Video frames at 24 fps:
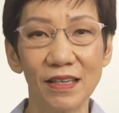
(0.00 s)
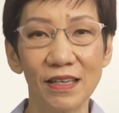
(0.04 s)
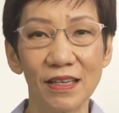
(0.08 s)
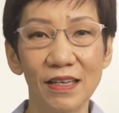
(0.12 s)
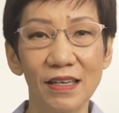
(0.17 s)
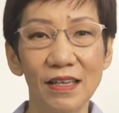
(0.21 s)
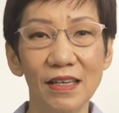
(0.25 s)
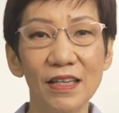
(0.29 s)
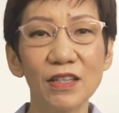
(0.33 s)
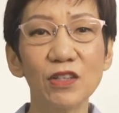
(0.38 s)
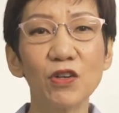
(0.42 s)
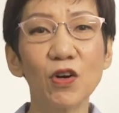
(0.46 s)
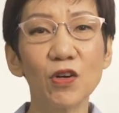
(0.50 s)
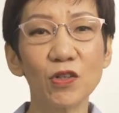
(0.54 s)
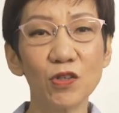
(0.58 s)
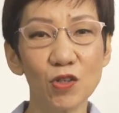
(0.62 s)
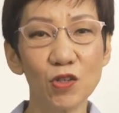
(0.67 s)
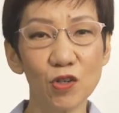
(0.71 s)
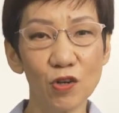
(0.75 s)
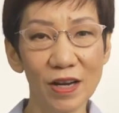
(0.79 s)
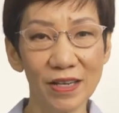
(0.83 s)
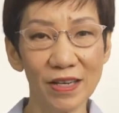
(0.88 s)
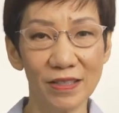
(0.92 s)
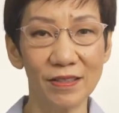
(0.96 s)
In
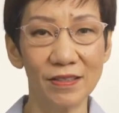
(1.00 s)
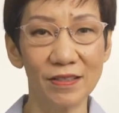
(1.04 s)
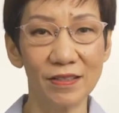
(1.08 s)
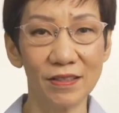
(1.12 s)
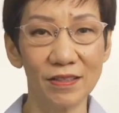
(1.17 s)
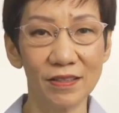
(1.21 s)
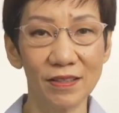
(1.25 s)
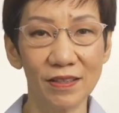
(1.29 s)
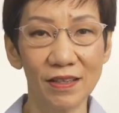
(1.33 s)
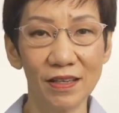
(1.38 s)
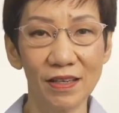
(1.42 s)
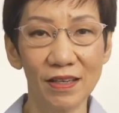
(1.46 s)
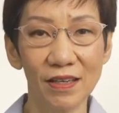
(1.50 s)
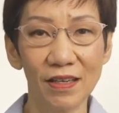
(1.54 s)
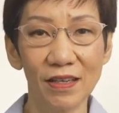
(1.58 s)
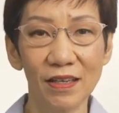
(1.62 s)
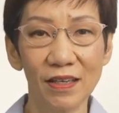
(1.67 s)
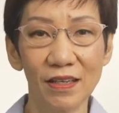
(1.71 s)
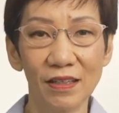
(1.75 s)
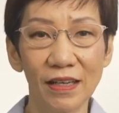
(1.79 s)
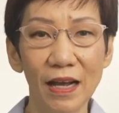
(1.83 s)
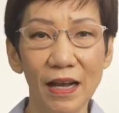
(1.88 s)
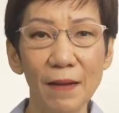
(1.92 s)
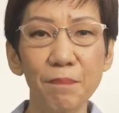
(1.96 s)
contrast,
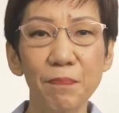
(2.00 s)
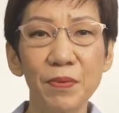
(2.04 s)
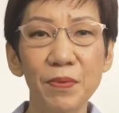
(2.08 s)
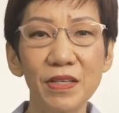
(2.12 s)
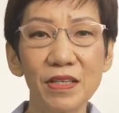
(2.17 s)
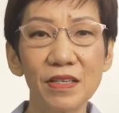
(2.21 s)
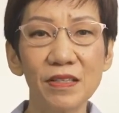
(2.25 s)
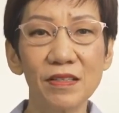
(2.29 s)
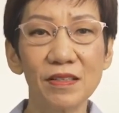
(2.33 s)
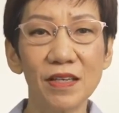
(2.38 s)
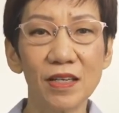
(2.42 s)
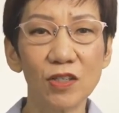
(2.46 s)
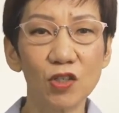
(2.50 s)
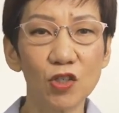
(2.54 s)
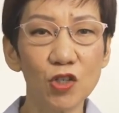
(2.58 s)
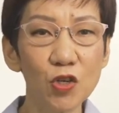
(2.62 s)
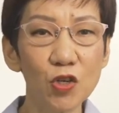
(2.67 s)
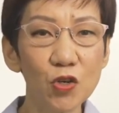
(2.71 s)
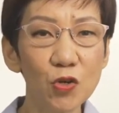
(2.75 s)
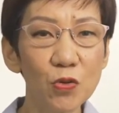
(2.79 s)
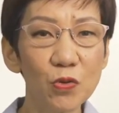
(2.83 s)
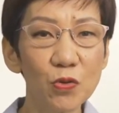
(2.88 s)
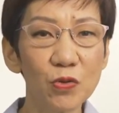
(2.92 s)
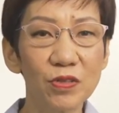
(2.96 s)
companies that
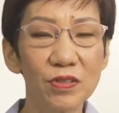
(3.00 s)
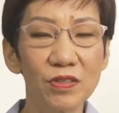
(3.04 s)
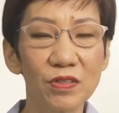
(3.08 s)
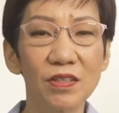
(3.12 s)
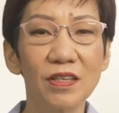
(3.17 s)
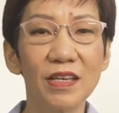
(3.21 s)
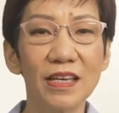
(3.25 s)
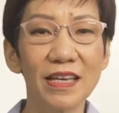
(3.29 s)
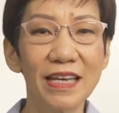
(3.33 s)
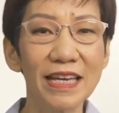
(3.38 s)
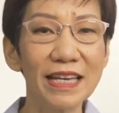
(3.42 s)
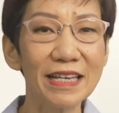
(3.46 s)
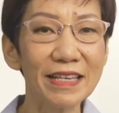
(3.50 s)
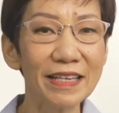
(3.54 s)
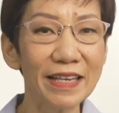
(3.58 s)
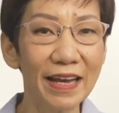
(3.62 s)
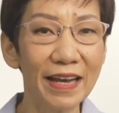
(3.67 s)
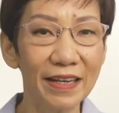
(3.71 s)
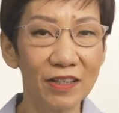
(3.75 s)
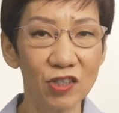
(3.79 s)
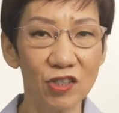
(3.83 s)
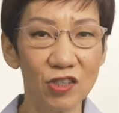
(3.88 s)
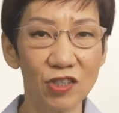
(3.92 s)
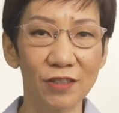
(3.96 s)
choose
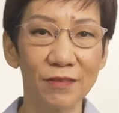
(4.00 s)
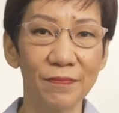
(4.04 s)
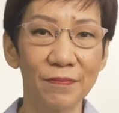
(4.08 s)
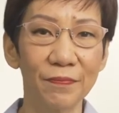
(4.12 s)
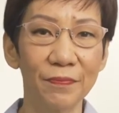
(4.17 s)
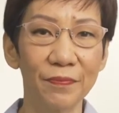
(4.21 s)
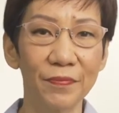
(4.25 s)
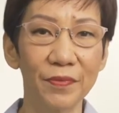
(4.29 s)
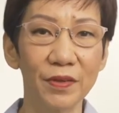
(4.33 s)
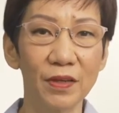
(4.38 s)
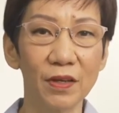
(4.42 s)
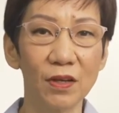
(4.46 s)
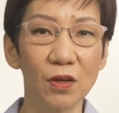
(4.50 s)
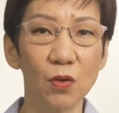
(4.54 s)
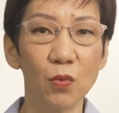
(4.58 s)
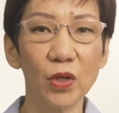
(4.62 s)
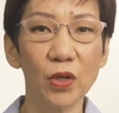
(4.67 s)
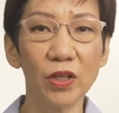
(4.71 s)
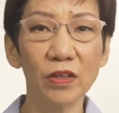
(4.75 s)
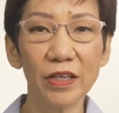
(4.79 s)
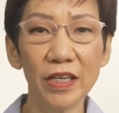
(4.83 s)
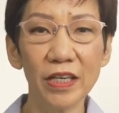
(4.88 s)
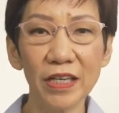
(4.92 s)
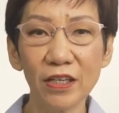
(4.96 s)
inaction
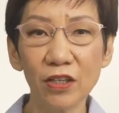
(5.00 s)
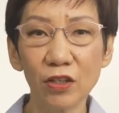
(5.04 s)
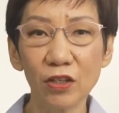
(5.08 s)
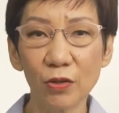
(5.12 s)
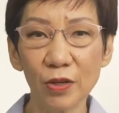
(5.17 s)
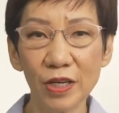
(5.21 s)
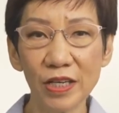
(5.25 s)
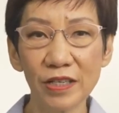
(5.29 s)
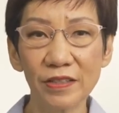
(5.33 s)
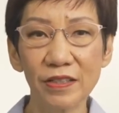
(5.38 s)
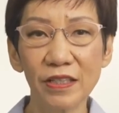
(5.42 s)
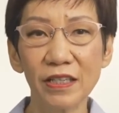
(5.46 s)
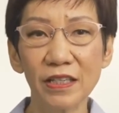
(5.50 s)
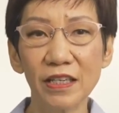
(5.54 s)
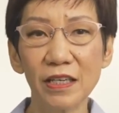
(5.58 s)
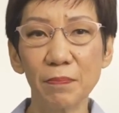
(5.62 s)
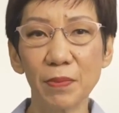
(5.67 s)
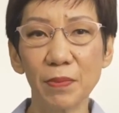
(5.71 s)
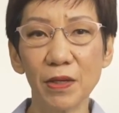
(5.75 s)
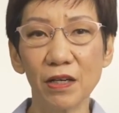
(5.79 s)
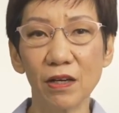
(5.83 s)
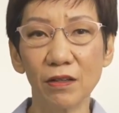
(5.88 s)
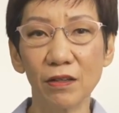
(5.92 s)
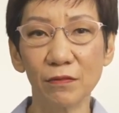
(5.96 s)
will increasingly
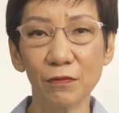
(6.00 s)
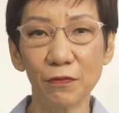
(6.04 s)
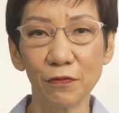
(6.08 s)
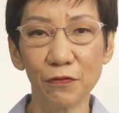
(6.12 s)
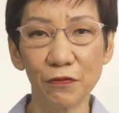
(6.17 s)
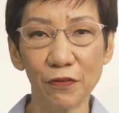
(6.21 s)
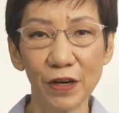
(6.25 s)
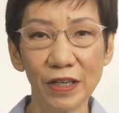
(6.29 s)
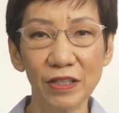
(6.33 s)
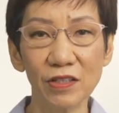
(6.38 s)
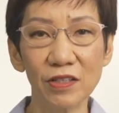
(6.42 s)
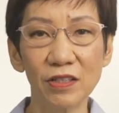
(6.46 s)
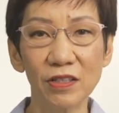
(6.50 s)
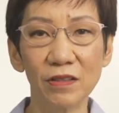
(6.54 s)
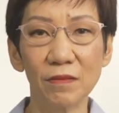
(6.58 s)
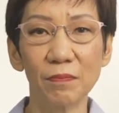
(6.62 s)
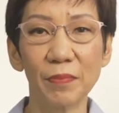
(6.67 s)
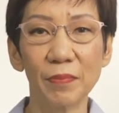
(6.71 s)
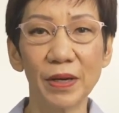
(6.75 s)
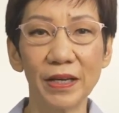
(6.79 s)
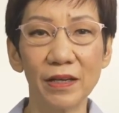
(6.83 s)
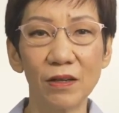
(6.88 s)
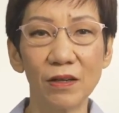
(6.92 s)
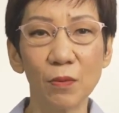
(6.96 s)
be confronted
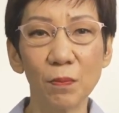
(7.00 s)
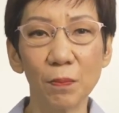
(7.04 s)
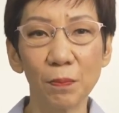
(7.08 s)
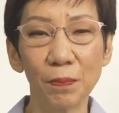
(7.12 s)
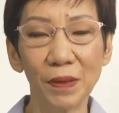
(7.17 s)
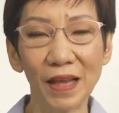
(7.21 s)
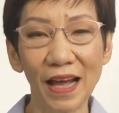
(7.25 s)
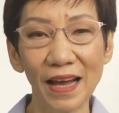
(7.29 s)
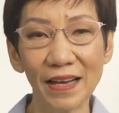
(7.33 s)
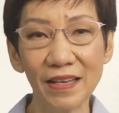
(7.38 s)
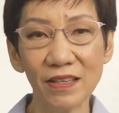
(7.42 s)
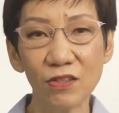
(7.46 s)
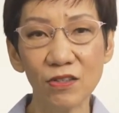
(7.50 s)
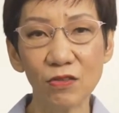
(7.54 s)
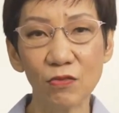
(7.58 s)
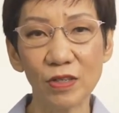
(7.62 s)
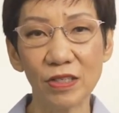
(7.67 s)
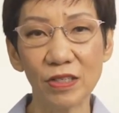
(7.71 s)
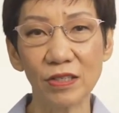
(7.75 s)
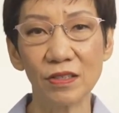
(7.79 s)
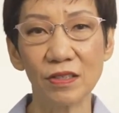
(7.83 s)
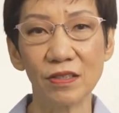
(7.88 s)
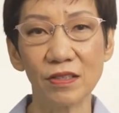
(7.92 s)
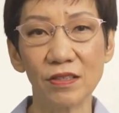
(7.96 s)
by compliance
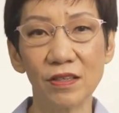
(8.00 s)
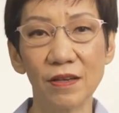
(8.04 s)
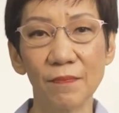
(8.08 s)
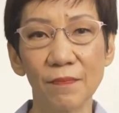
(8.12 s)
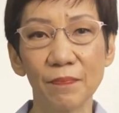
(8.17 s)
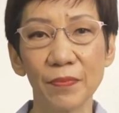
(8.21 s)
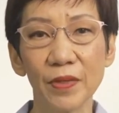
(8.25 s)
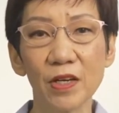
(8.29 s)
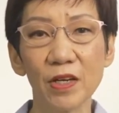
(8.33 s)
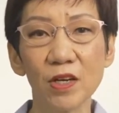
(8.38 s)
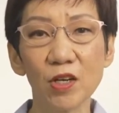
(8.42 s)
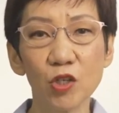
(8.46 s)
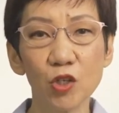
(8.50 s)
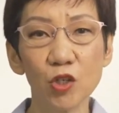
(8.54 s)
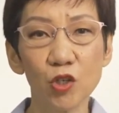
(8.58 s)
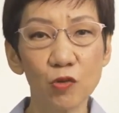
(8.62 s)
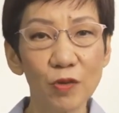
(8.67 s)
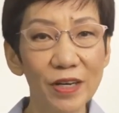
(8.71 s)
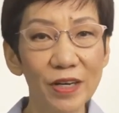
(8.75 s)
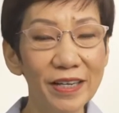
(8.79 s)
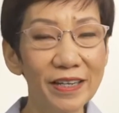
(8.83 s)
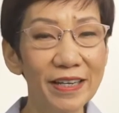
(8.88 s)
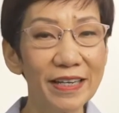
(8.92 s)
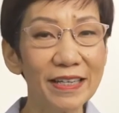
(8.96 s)
risks,
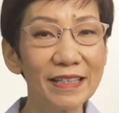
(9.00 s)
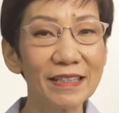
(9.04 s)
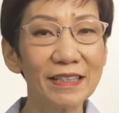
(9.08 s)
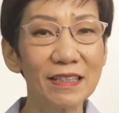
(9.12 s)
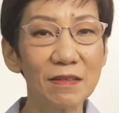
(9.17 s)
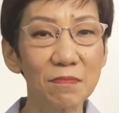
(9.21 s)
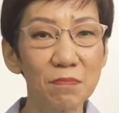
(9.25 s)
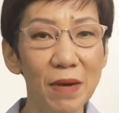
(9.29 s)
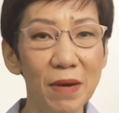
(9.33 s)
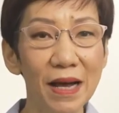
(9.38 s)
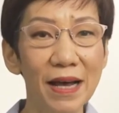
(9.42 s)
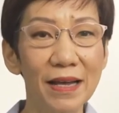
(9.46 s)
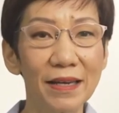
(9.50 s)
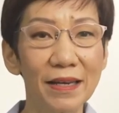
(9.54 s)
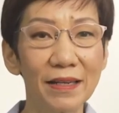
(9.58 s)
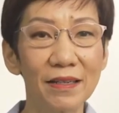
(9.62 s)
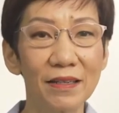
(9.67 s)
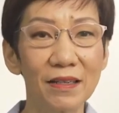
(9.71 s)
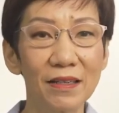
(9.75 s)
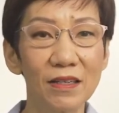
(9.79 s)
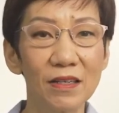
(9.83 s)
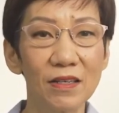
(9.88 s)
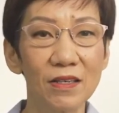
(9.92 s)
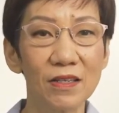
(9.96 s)
shrinking demand,
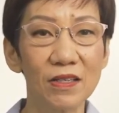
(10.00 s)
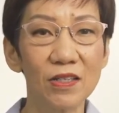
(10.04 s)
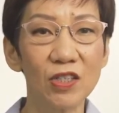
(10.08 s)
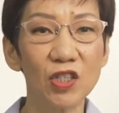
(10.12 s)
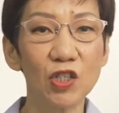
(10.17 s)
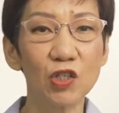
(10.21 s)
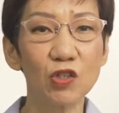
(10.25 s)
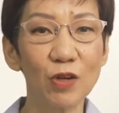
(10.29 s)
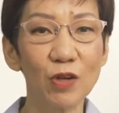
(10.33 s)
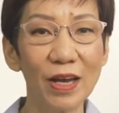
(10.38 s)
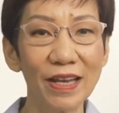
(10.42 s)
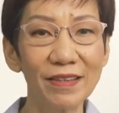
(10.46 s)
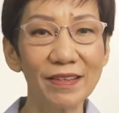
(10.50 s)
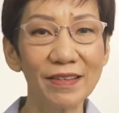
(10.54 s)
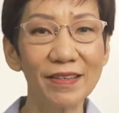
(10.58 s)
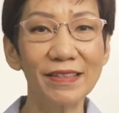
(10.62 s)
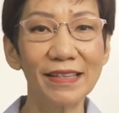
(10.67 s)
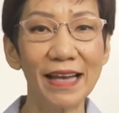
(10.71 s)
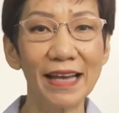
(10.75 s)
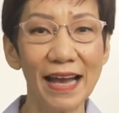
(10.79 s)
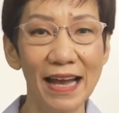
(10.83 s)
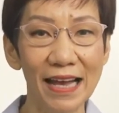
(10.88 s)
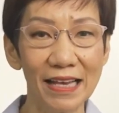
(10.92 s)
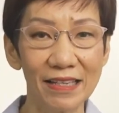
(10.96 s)
stranded
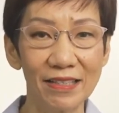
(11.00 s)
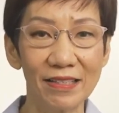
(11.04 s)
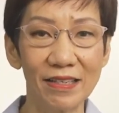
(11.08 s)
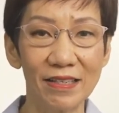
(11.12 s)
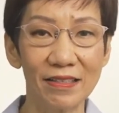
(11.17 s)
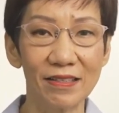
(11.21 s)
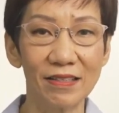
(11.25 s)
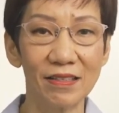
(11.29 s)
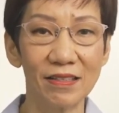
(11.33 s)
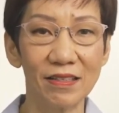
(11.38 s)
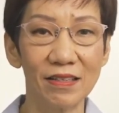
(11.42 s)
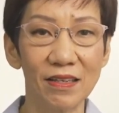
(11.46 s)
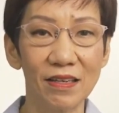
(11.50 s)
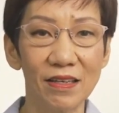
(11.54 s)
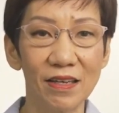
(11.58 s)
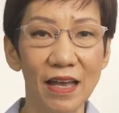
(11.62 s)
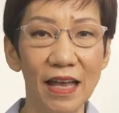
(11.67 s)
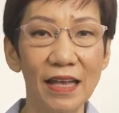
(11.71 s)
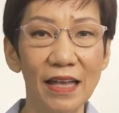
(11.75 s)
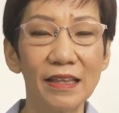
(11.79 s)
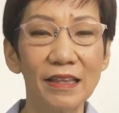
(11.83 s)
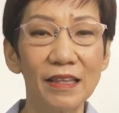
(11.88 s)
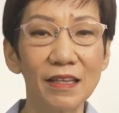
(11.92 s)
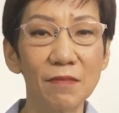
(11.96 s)
assets,
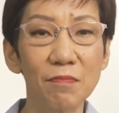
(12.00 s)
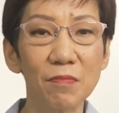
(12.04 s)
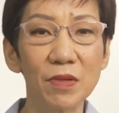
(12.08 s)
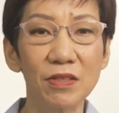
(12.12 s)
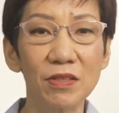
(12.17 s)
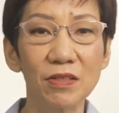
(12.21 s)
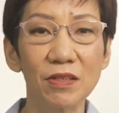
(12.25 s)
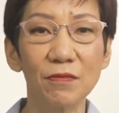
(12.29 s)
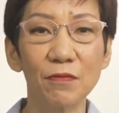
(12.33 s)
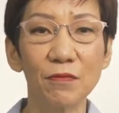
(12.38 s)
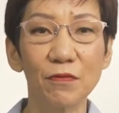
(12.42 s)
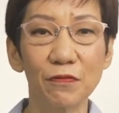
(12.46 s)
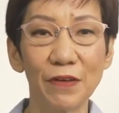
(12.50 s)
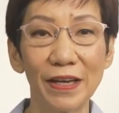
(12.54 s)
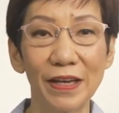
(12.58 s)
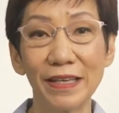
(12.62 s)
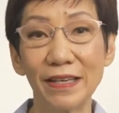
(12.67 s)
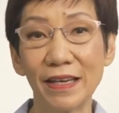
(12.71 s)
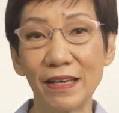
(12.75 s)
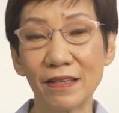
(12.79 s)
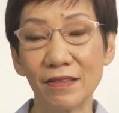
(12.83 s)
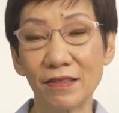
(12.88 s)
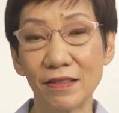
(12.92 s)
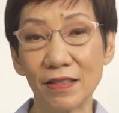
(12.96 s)
and limited
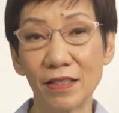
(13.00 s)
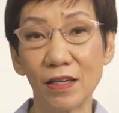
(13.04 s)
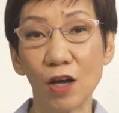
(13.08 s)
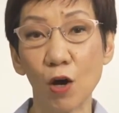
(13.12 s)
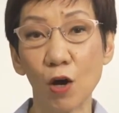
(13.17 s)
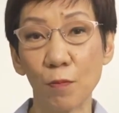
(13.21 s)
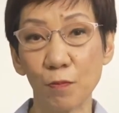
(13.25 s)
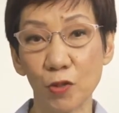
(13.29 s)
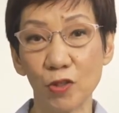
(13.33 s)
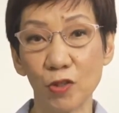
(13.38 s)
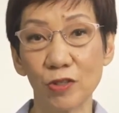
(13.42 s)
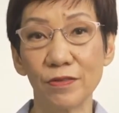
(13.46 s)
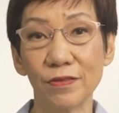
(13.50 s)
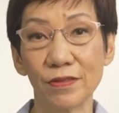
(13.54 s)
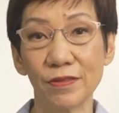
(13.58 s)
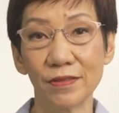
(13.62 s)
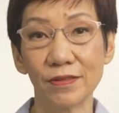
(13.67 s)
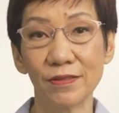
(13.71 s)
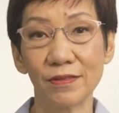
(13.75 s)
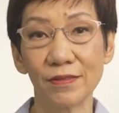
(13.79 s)
financing options.